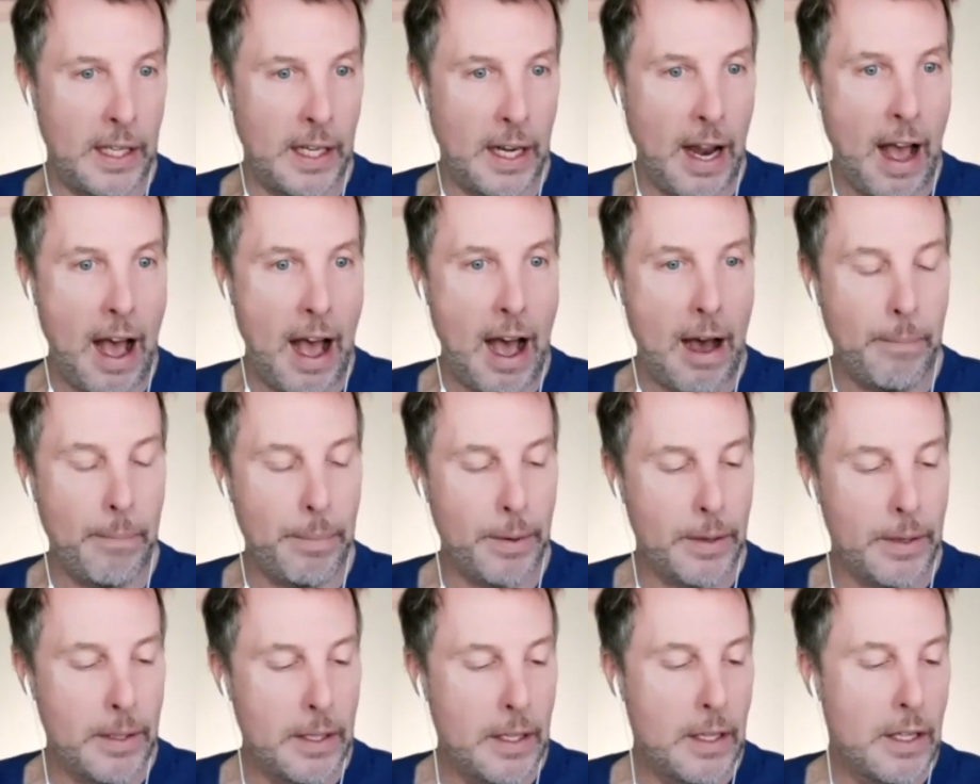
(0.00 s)
it up.
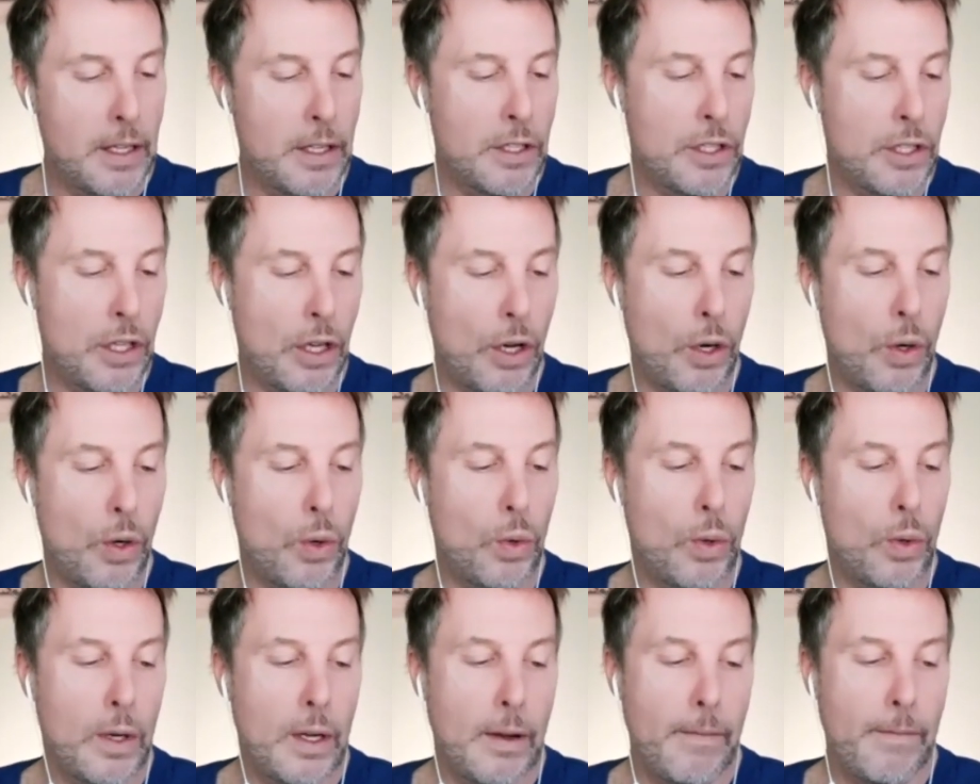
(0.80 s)

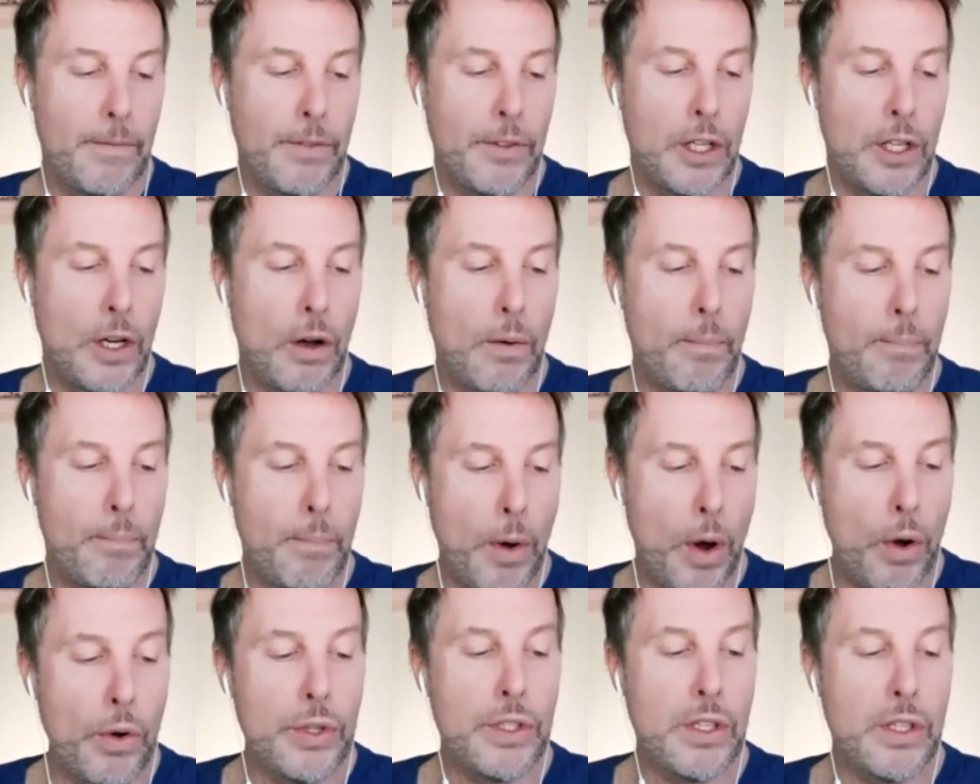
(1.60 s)
So you know,
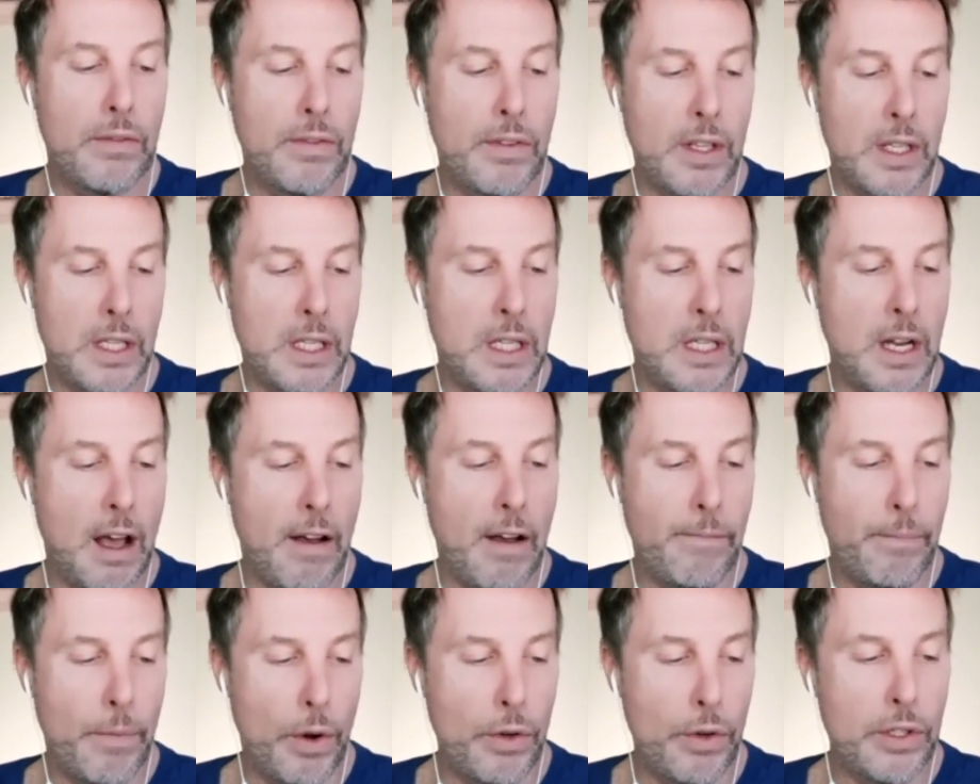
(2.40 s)
most of this stuff,
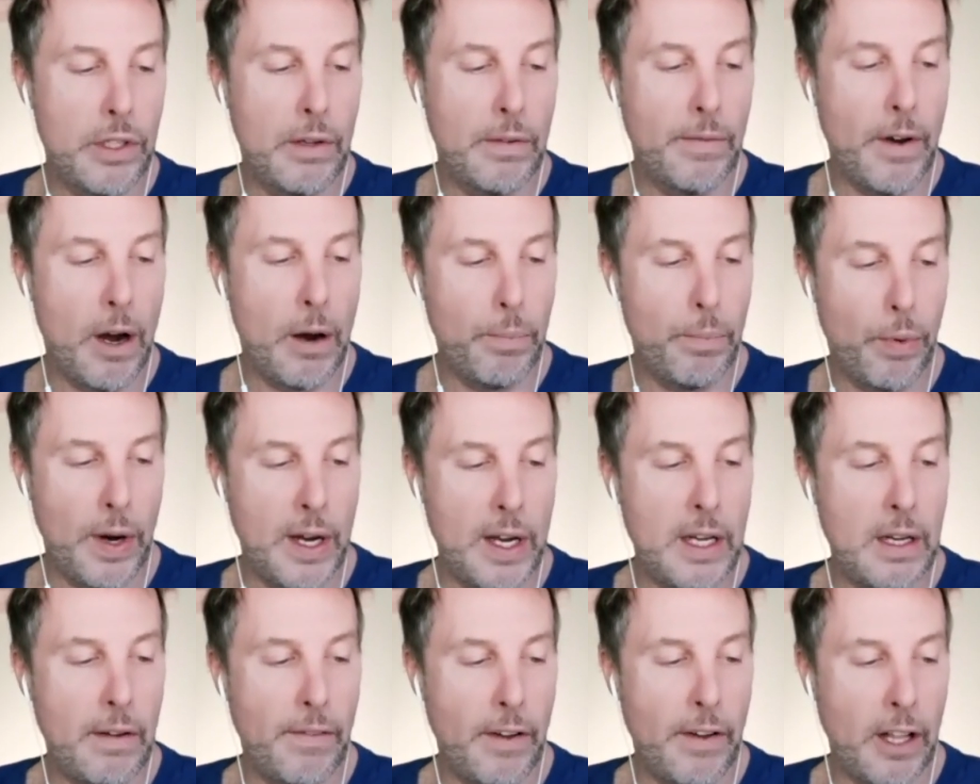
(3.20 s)
most of our
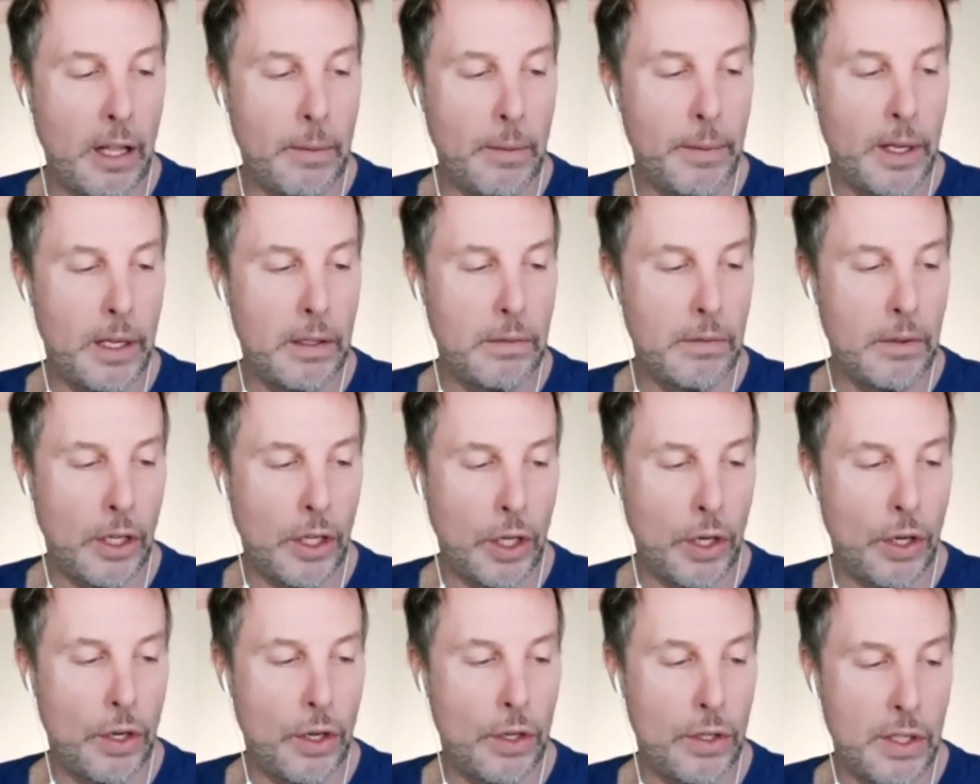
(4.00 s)
brain development
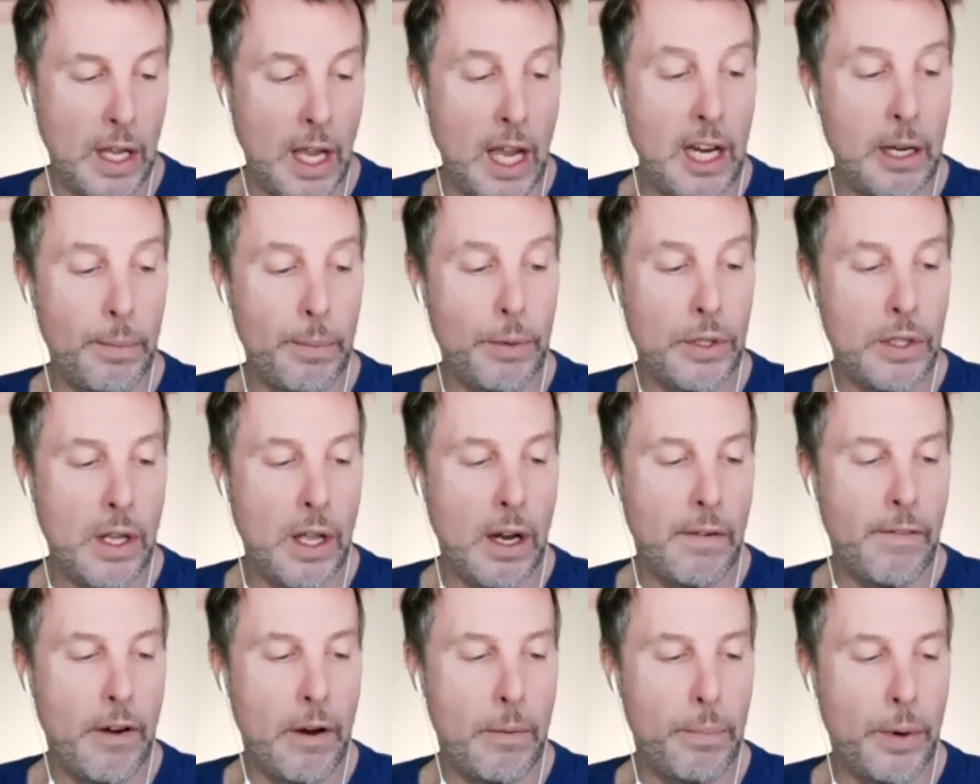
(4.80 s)
occurs, 80%
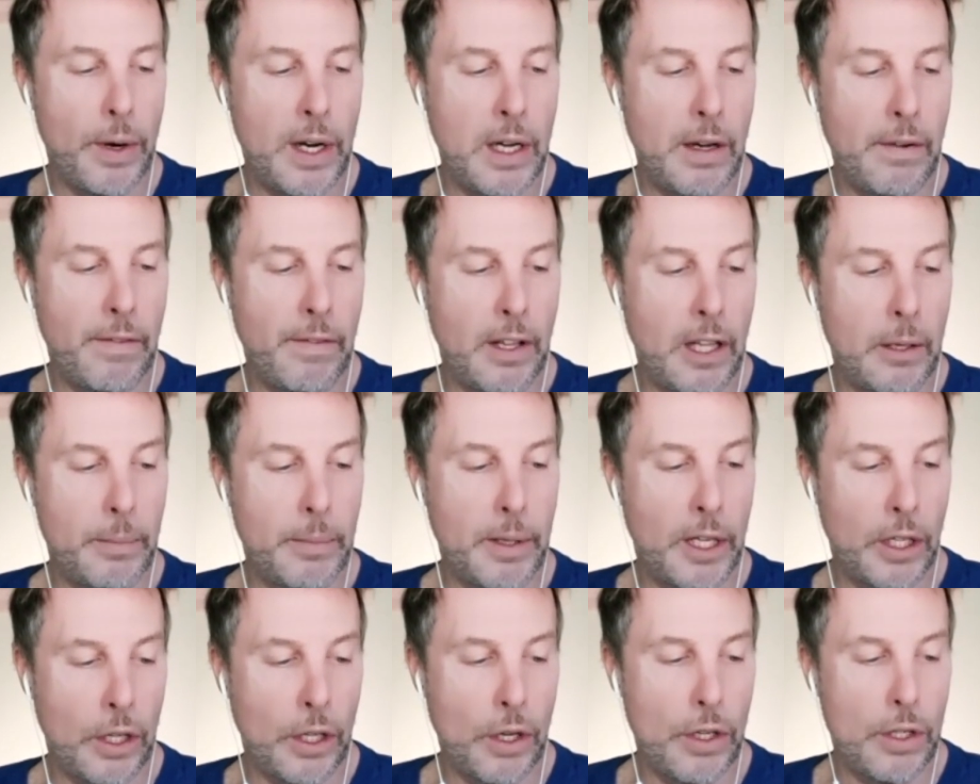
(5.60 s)
of our brain
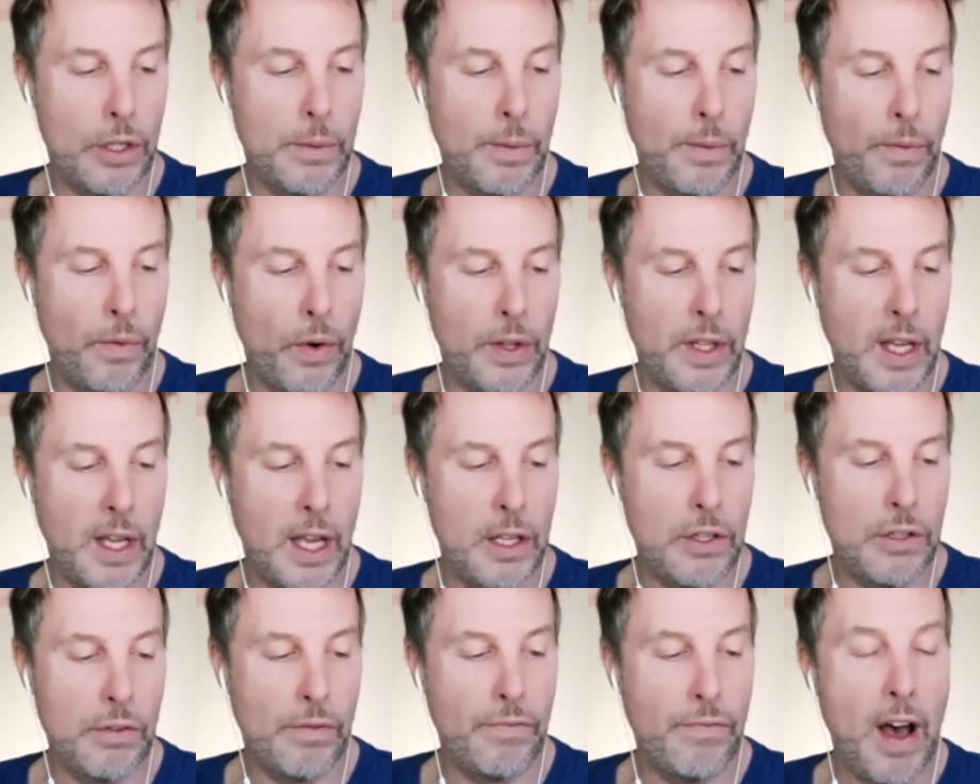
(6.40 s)
development occurs before the
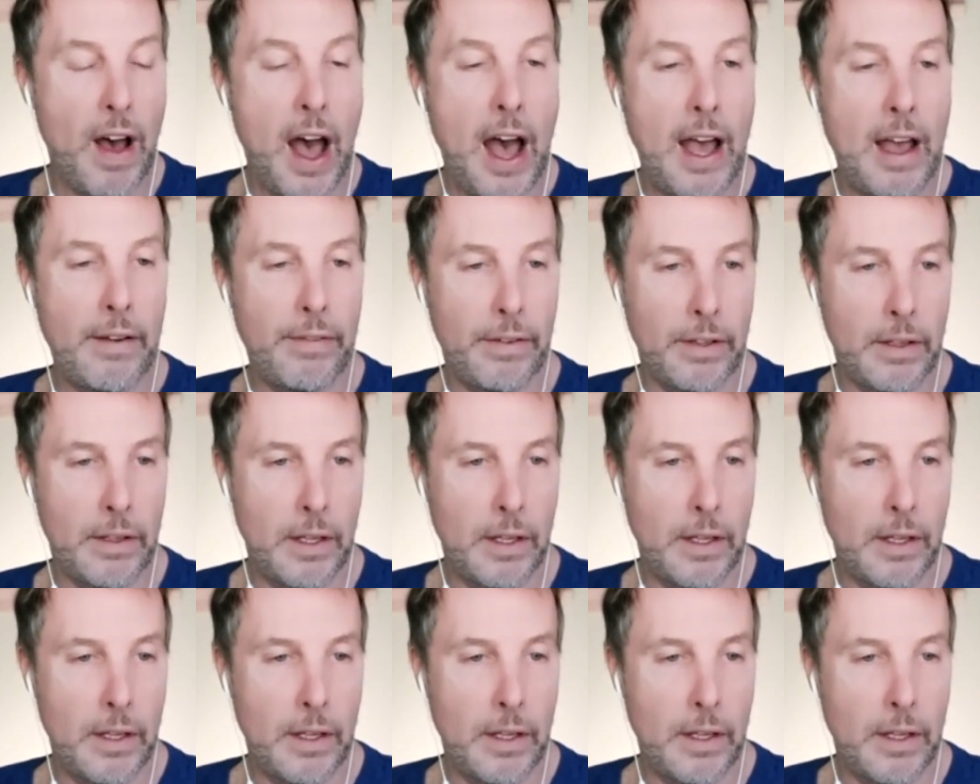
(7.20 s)
age of five.